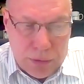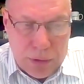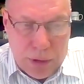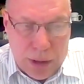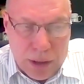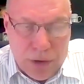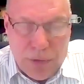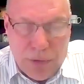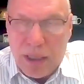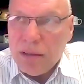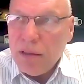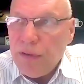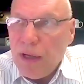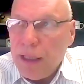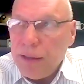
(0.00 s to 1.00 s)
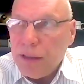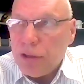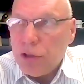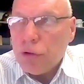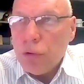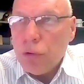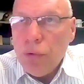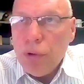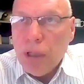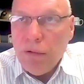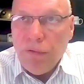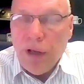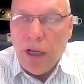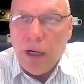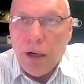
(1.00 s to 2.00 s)
aggressive on the screw
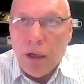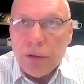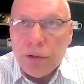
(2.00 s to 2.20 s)
conveyor.